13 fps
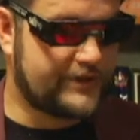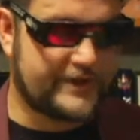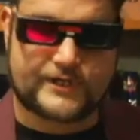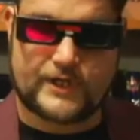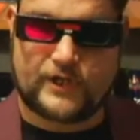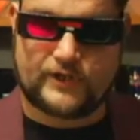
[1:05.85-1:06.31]

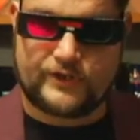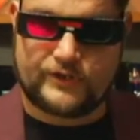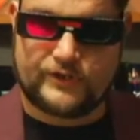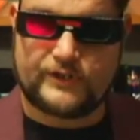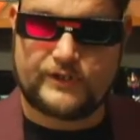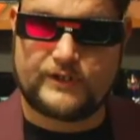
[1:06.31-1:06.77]
just a
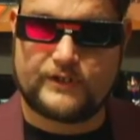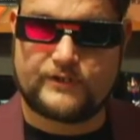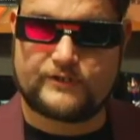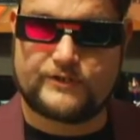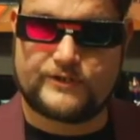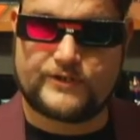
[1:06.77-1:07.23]
good,
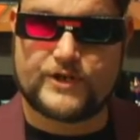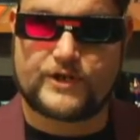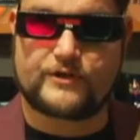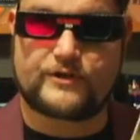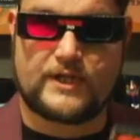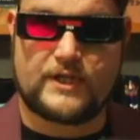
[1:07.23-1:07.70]

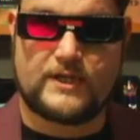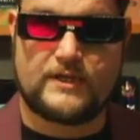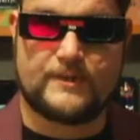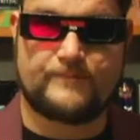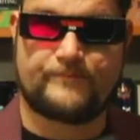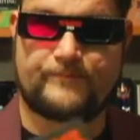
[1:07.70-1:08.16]
dirty,